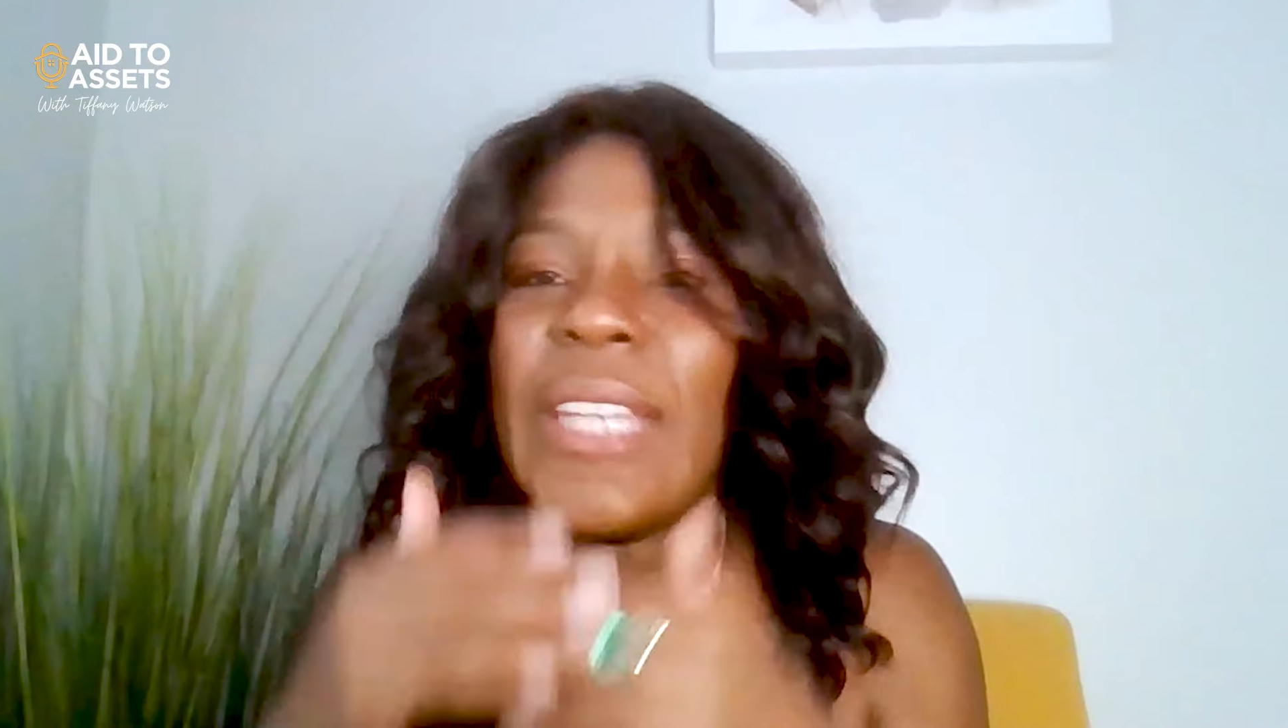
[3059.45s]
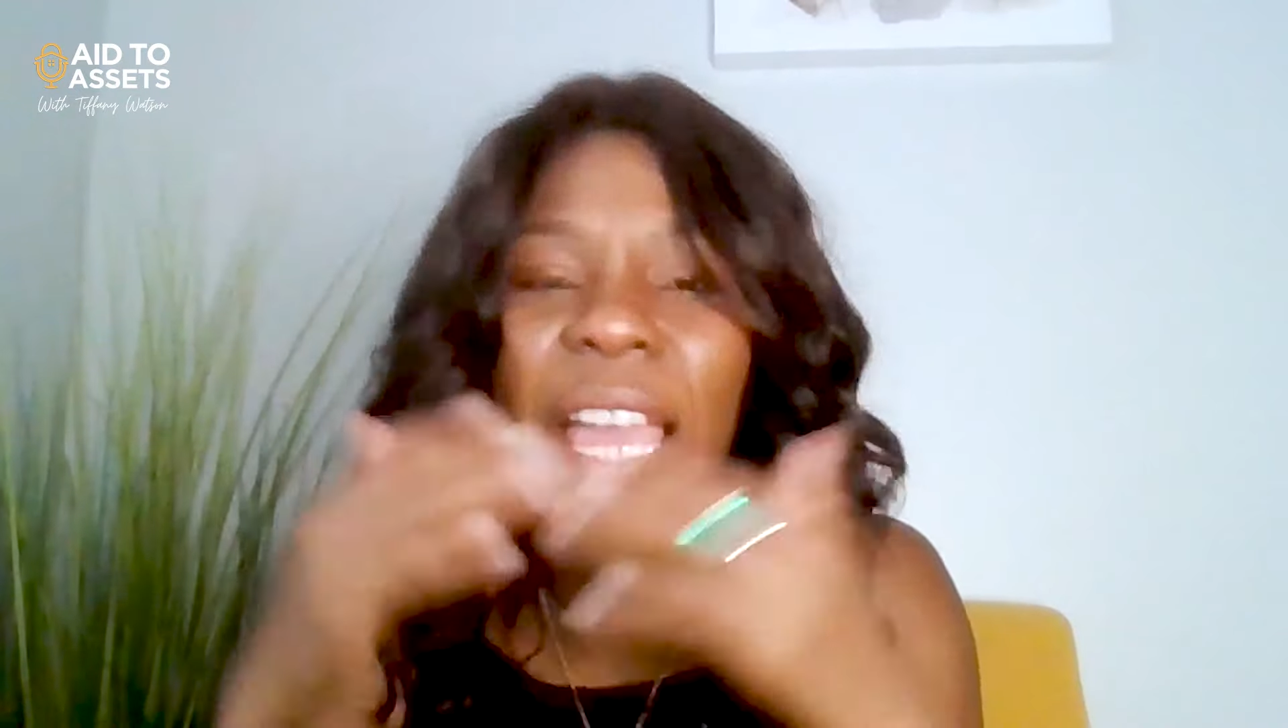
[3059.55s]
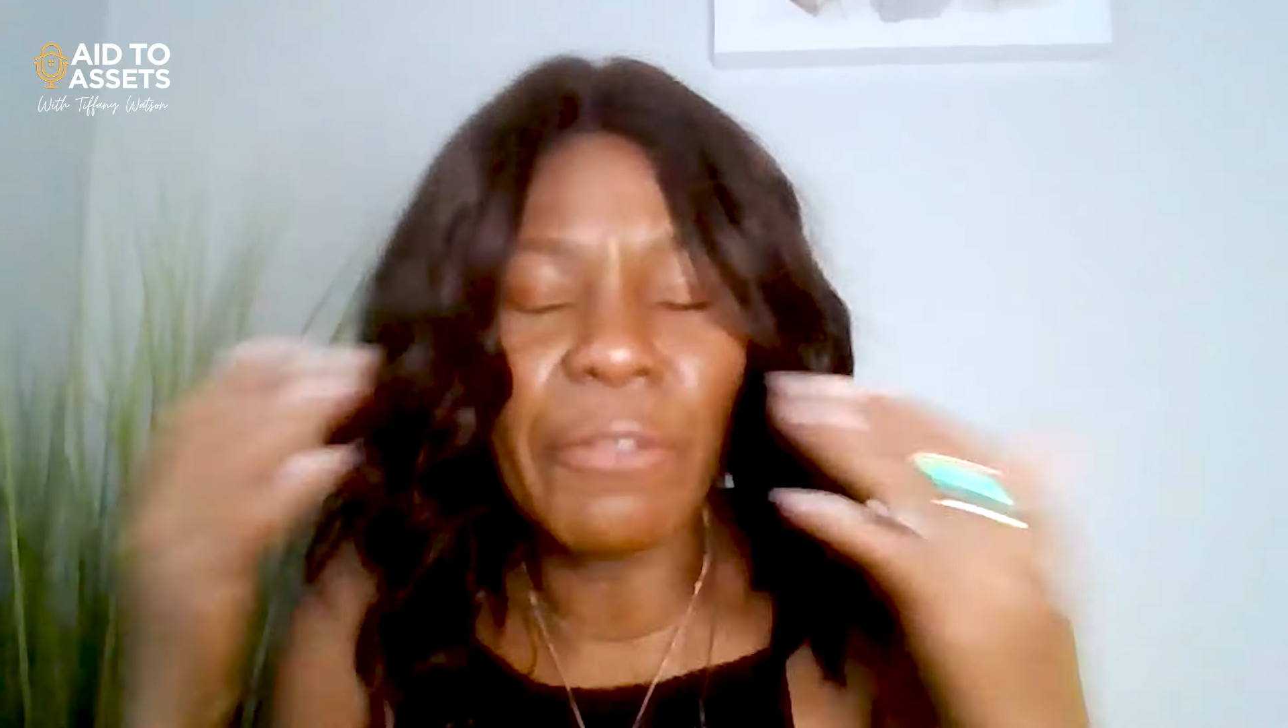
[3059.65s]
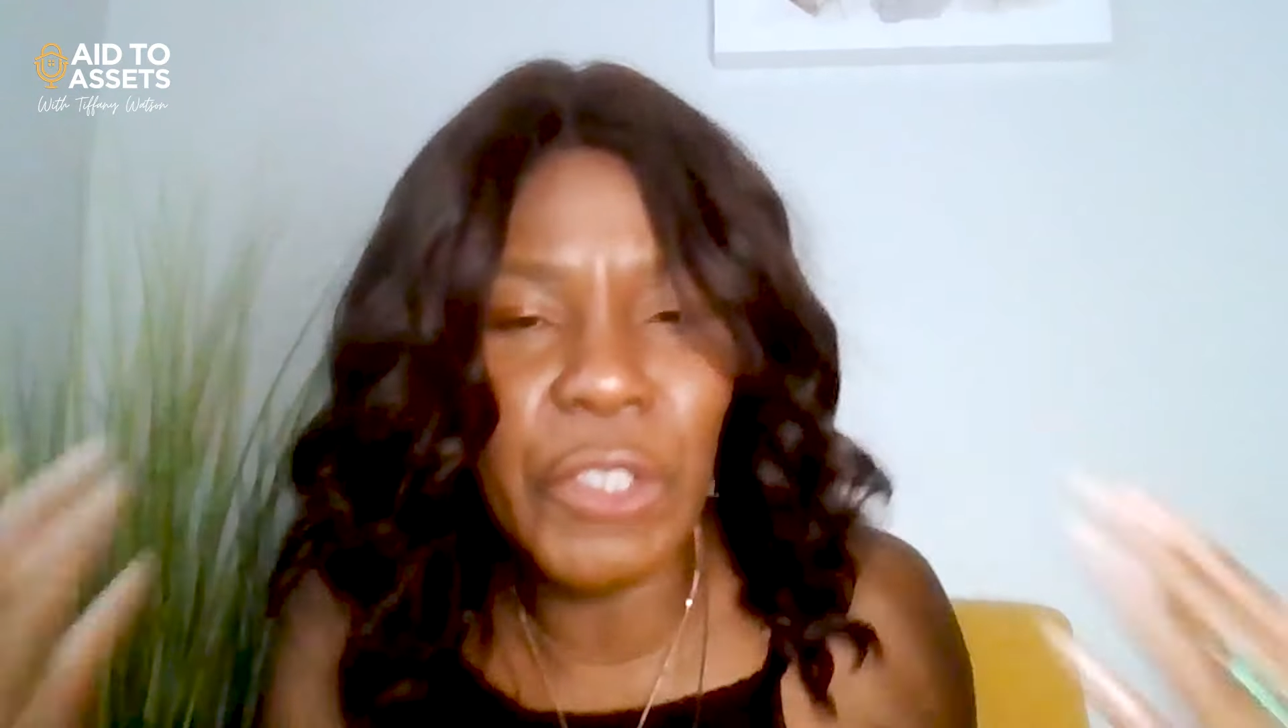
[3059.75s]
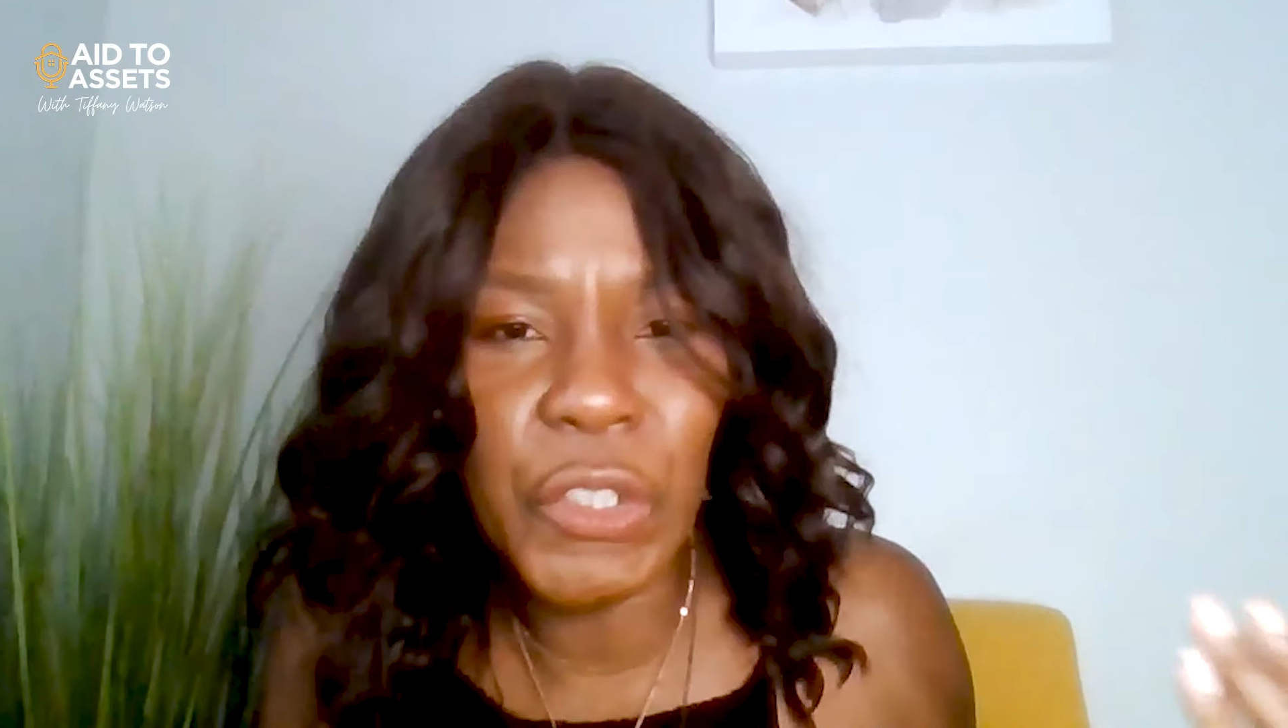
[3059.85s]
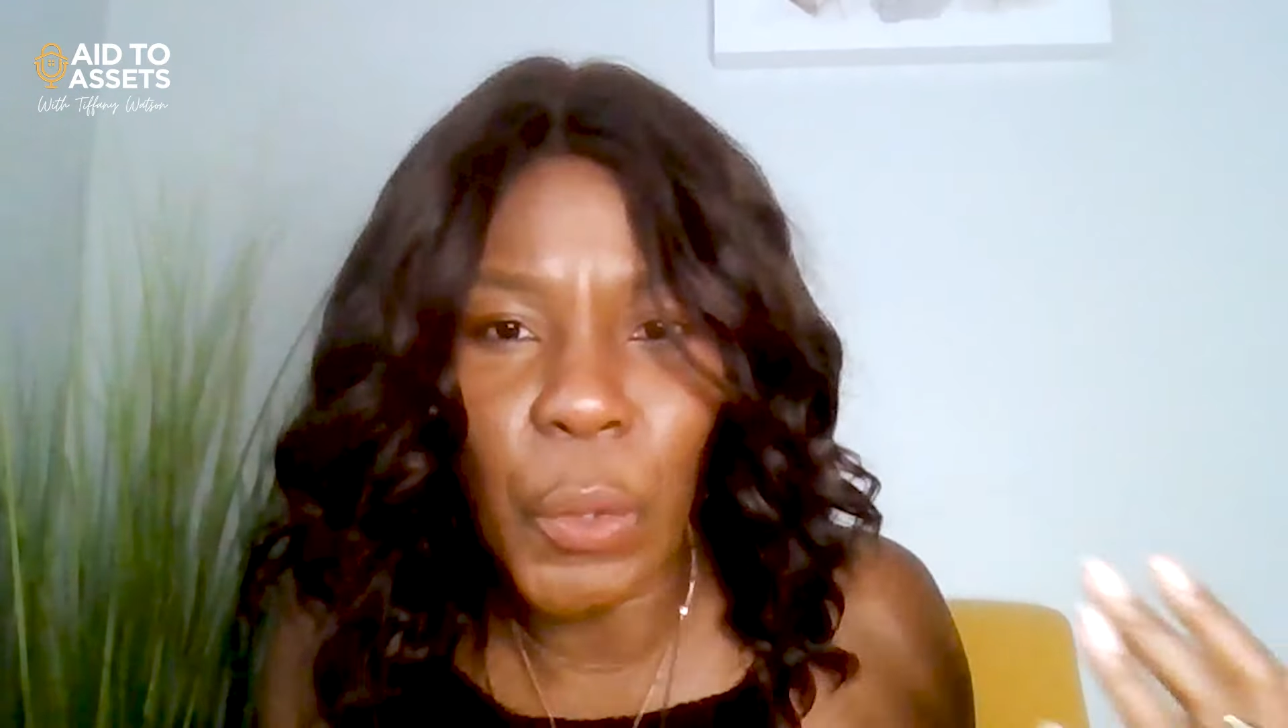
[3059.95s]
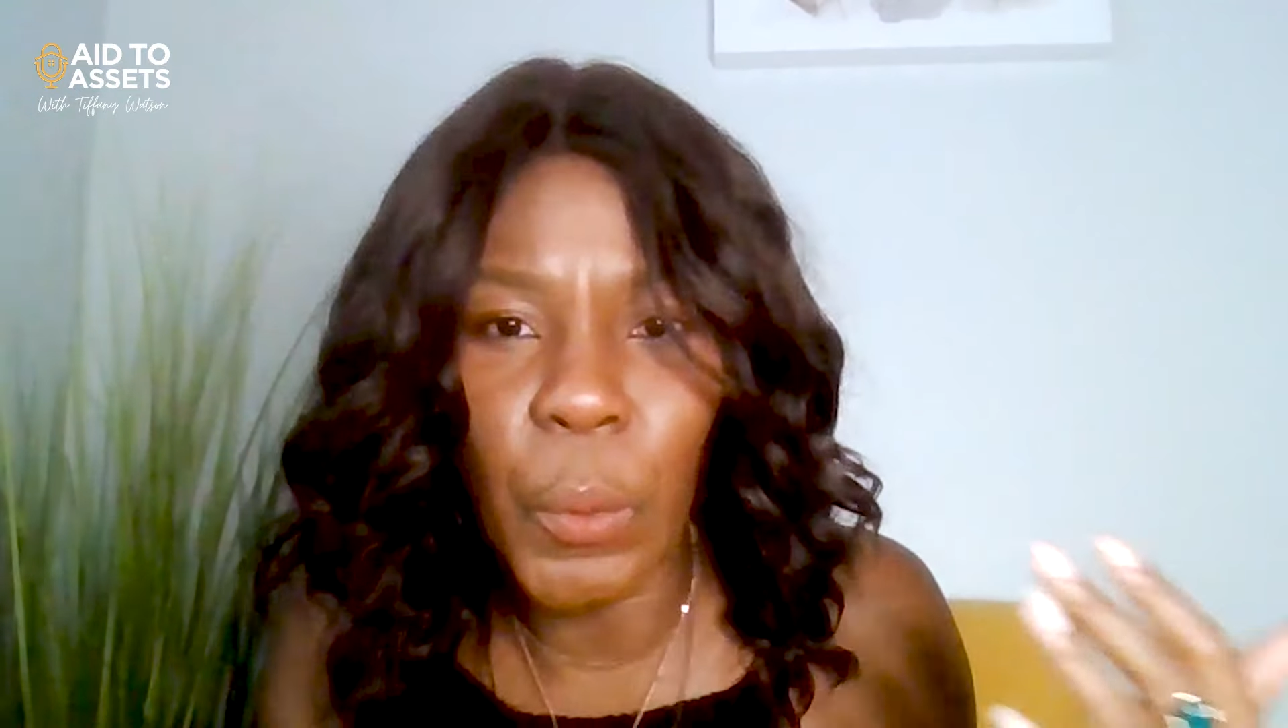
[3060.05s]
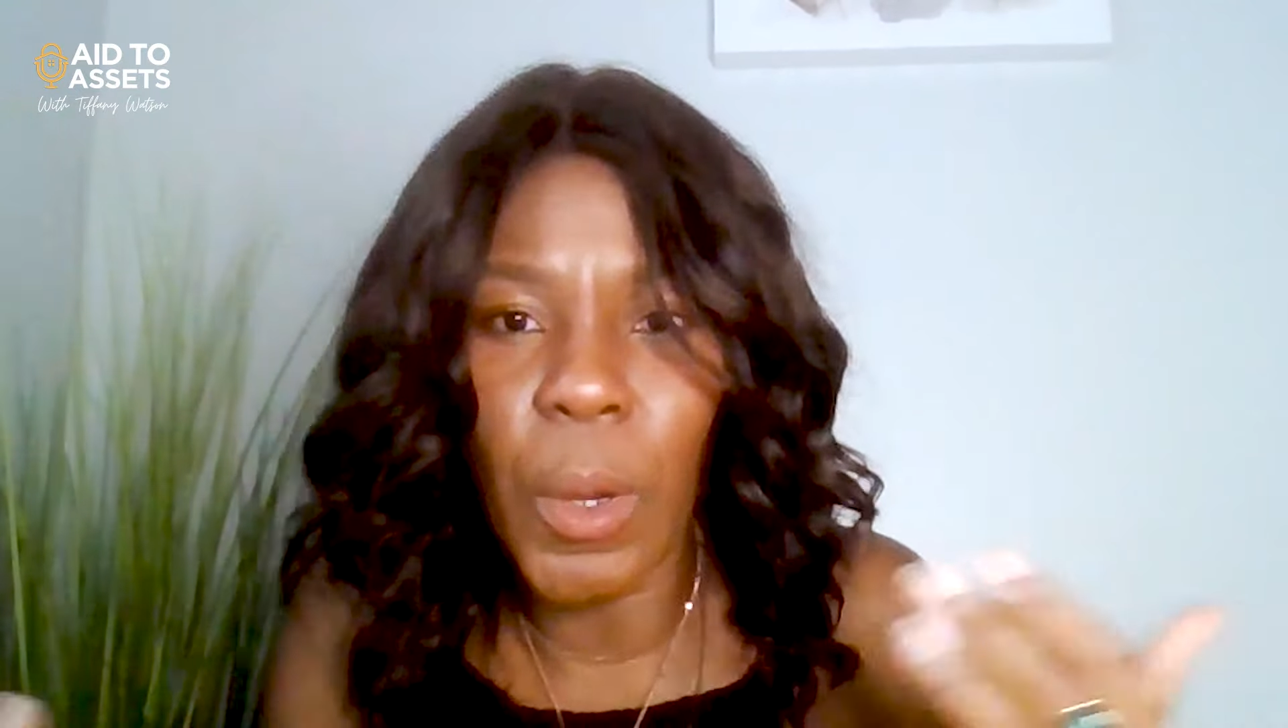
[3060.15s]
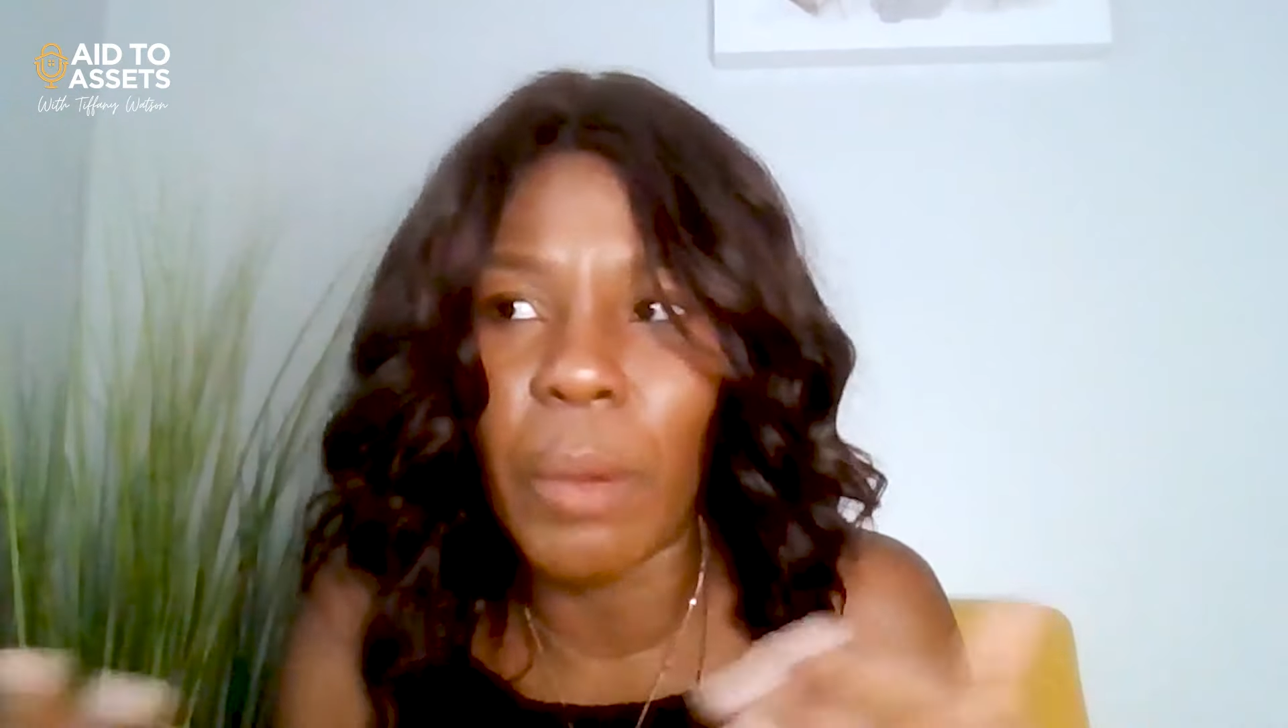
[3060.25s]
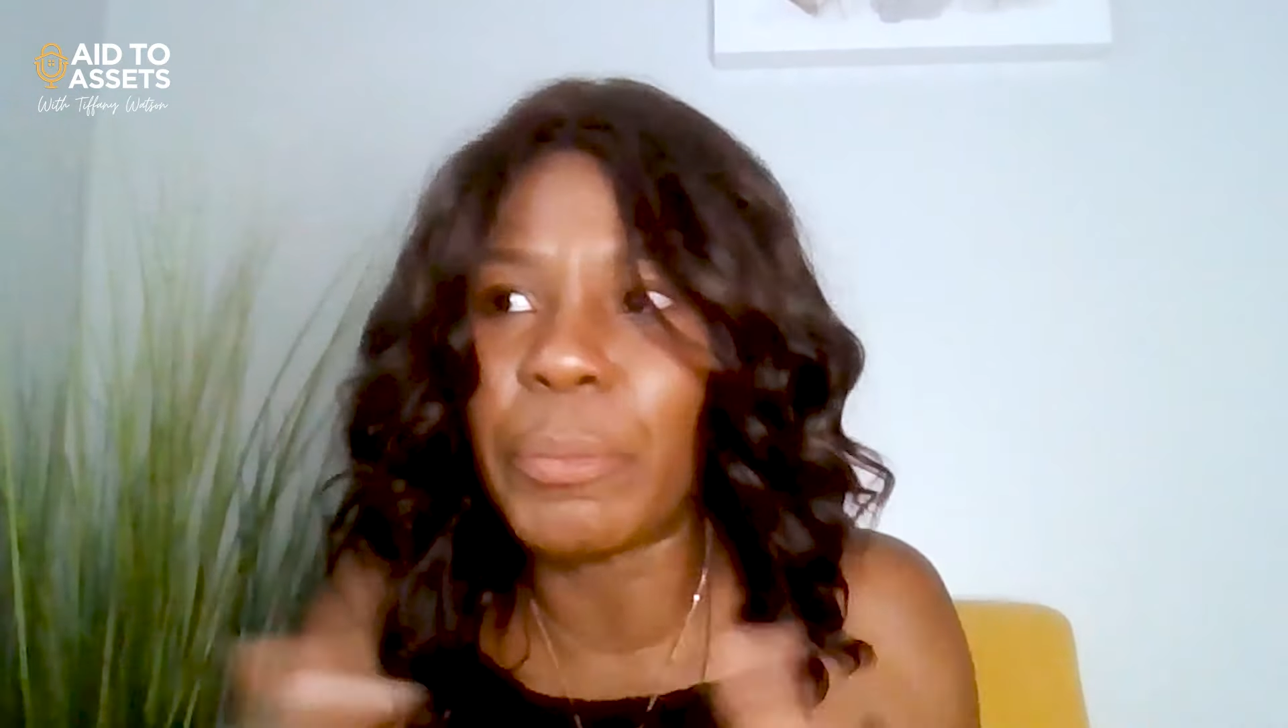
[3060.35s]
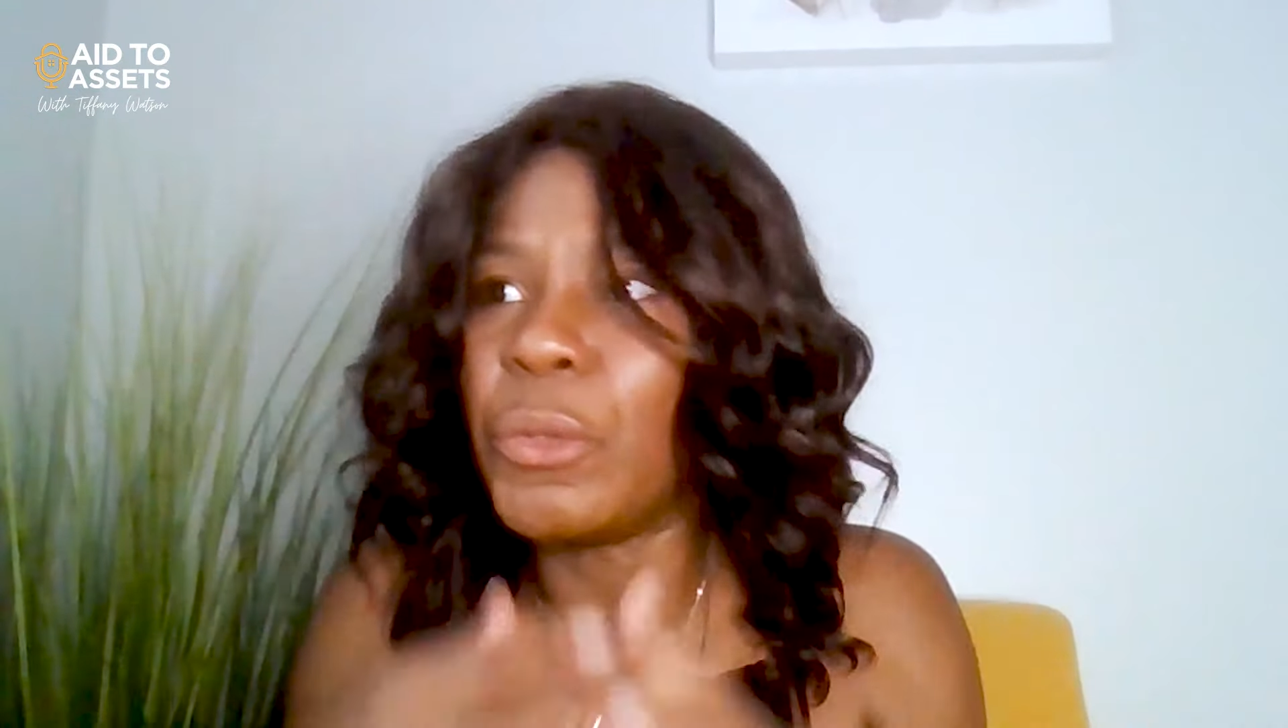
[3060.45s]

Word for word: never show up,